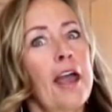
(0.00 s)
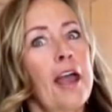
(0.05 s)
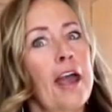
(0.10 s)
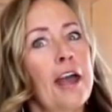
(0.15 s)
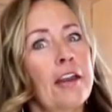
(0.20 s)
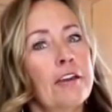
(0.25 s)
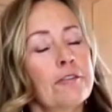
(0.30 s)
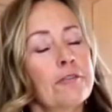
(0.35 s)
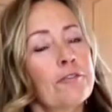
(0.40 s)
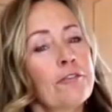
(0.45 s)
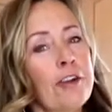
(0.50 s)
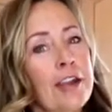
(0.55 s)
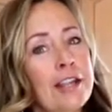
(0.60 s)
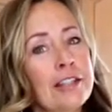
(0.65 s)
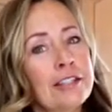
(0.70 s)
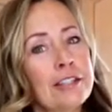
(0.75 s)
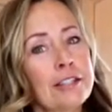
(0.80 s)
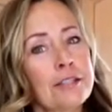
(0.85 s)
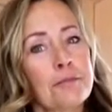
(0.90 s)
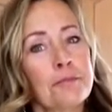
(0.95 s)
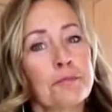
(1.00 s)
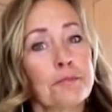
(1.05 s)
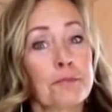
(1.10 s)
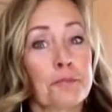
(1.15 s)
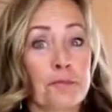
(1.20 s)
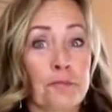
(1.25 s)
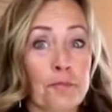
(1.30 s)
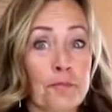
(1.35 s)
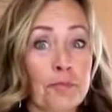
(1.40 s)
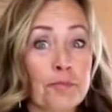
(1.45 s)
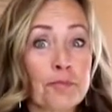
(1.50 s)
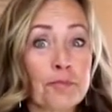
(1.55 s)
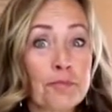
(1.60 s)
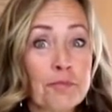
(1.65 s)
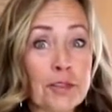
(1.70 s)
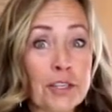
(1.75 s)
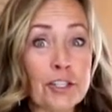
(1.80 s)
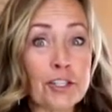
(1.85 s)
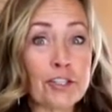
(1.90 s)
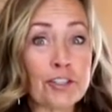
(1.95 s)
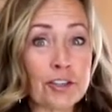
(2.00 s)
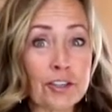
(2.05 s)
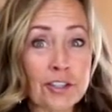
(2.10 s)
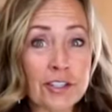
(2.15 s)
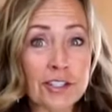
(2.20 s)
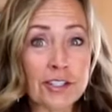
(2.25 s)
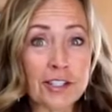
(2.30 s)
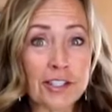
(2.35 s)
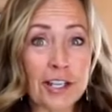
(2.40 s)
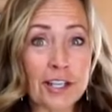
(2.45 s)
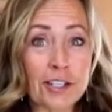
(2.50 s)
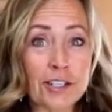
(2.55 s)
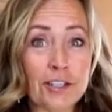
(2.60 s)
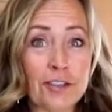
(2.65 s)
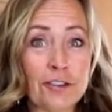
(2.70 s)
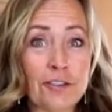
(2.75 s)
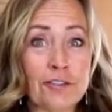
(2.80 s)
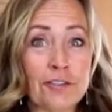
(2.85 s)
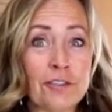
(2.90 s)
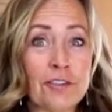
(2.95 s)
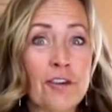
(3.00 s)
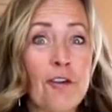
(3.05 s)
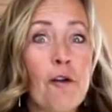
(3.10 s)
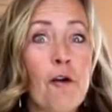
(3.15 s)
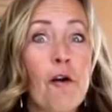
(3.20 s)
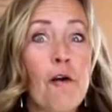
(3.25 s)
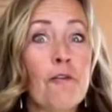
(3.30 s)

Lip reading: And friends, be sure to stay tuned